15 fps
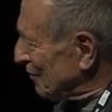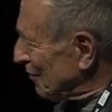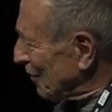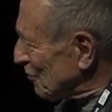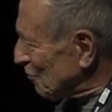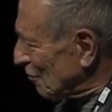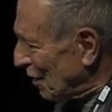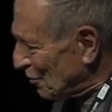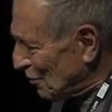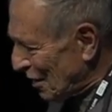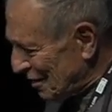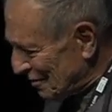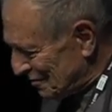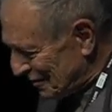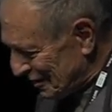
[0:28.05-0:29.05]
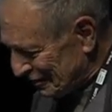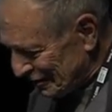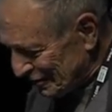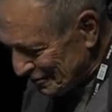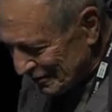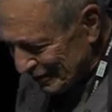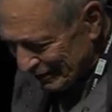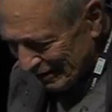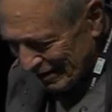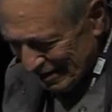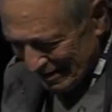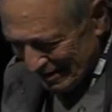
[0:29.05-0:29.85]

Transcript: phoned my wife that evening